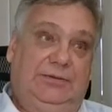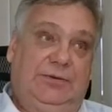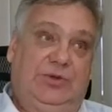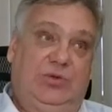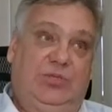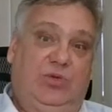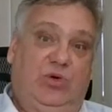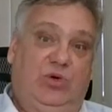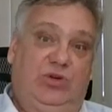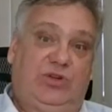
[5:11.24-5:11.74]
The
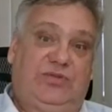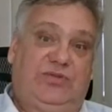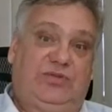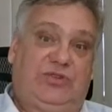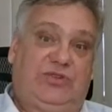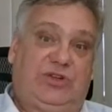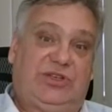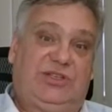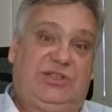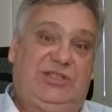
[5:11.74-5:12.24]
board of
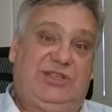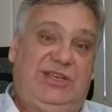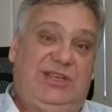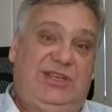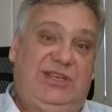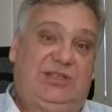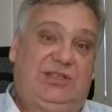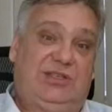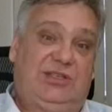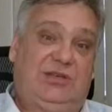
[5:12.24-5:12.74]

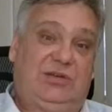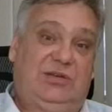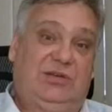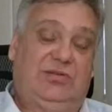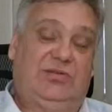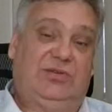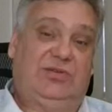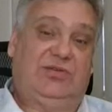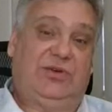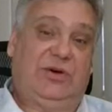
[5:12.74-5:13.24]
trustees of
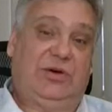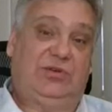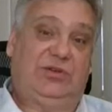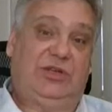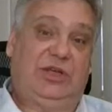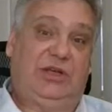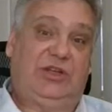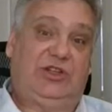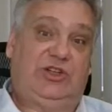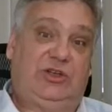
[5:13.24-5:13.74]
the
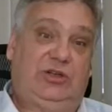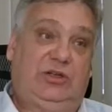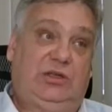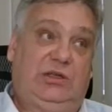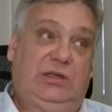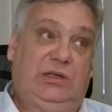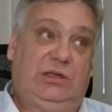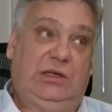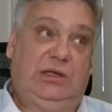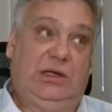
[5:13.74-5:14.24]
foundation
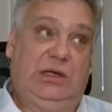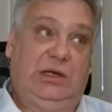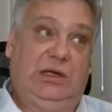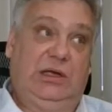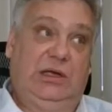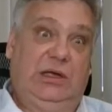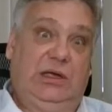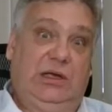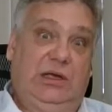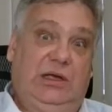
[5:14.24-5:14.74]

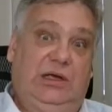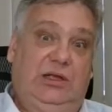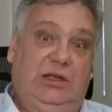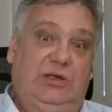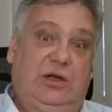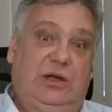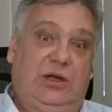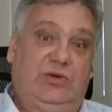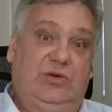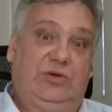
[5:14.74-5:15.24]

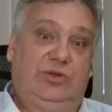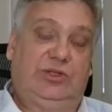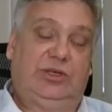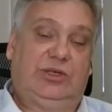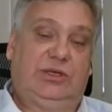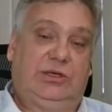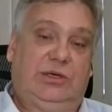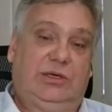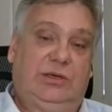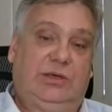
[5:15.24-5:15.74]

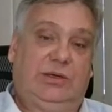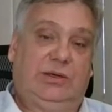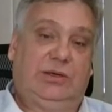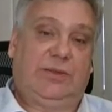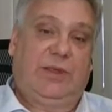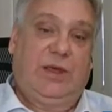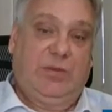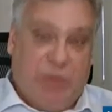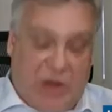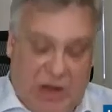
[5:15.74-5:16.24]
includes,
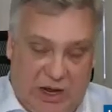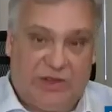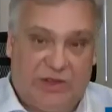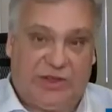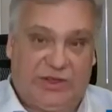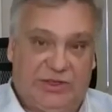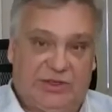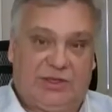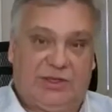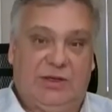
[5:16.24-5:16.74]
among
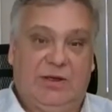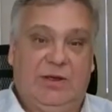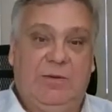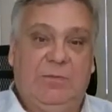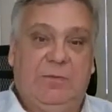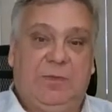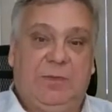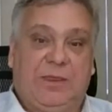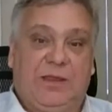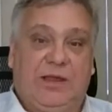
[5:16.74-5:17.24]
others,
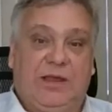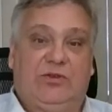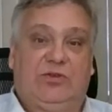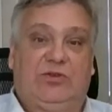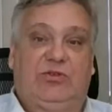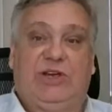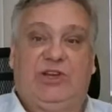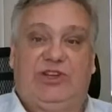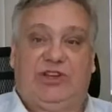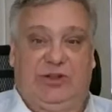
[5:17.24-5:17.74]
the
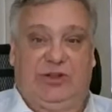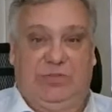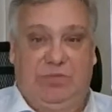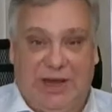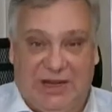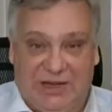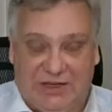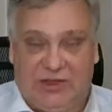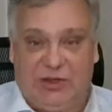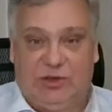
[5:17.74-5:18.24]
Russian
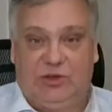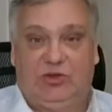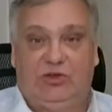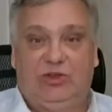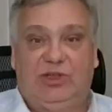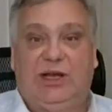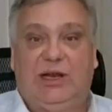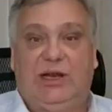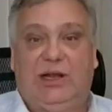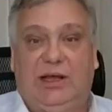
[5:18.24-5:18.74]
ambassador to
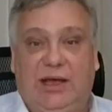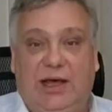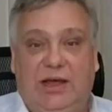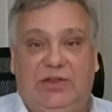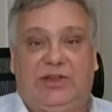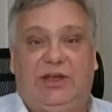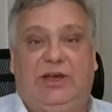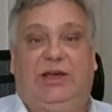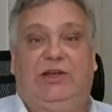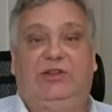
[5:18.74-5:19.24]
Delhi
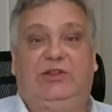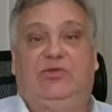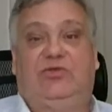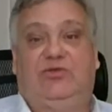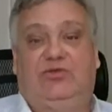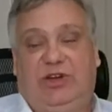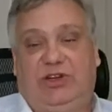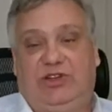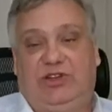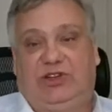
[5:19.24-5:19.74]
and the head of the
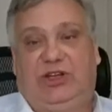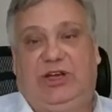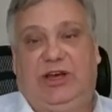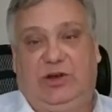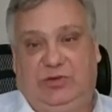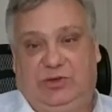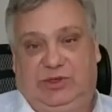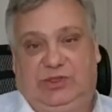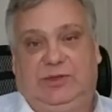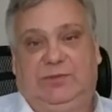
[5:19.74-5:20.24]
Russian
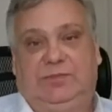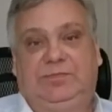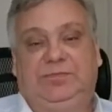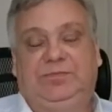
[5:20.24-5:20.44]
house.